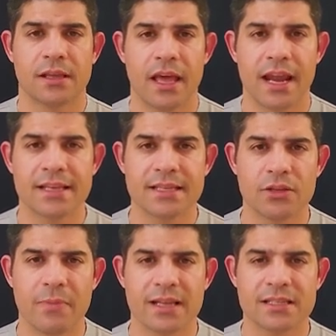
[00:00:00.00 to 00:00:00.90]
And I
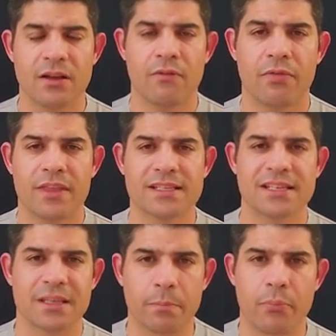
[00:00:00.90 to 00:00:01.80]
said to myself, this
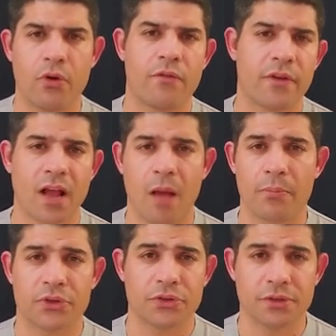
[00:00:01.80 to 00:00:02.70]
is the perfect
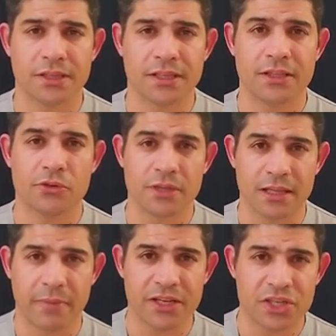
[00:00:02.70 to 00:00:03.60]
opportunity to
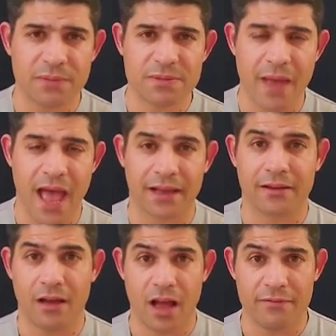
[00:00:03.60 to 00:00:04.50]
get my chips back,
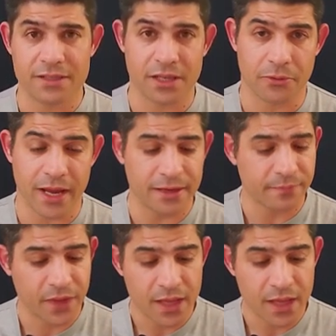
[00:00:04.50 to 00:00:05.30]
obviously, right?